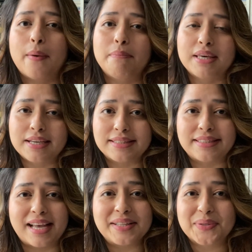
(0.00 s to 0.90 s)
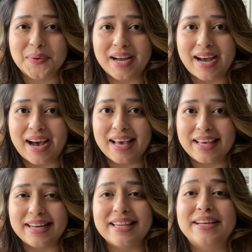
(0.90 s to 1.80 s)
because that's what
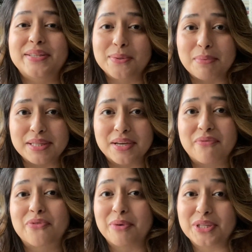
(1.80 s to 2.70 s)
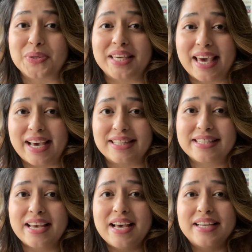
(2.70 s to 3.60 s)
needed to be done for me to get
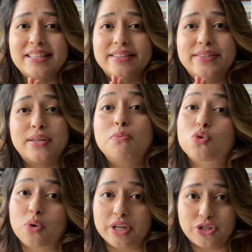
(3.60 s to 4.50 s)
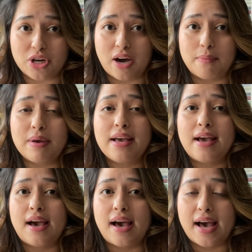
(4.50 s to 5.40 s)
some sort of job
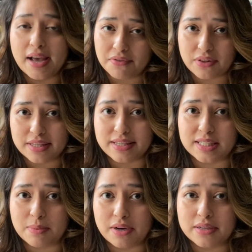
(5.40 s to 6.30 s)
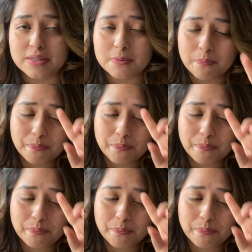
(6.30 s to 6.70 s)
after this experience.